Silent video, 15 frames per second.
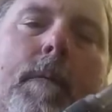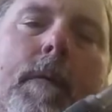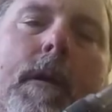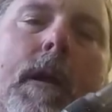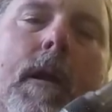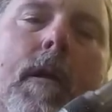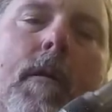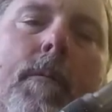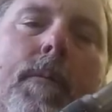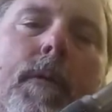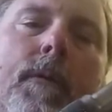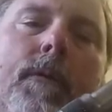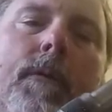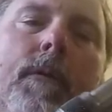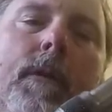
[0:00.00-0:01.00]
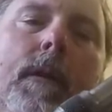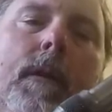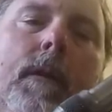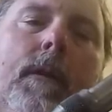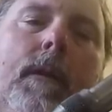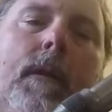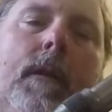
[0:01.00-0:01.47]
carapace
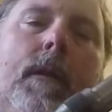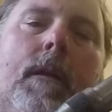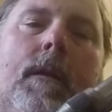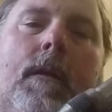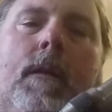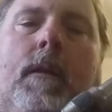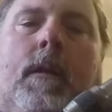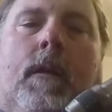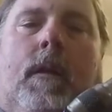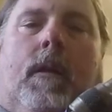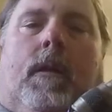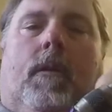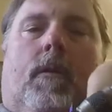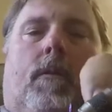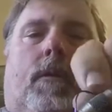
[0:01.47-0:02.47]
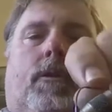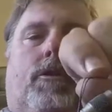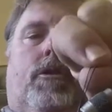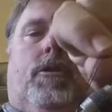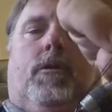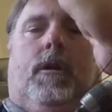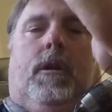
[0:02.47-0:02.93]
looking thing.
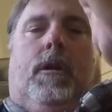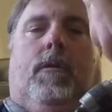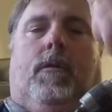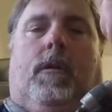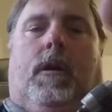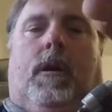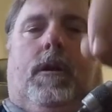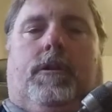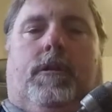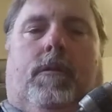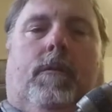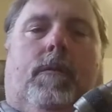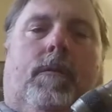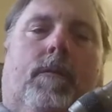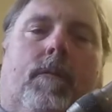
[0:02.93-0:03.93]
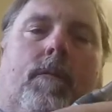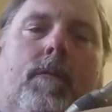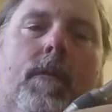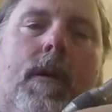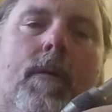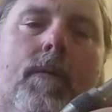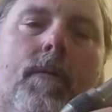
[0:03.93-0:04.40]
Make sure you don't cut your
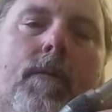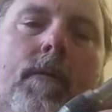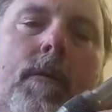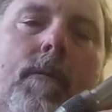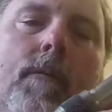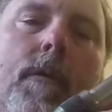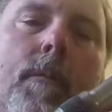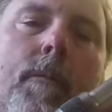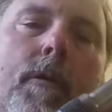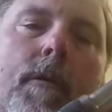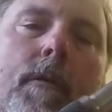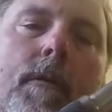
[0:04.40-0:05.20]
rubber.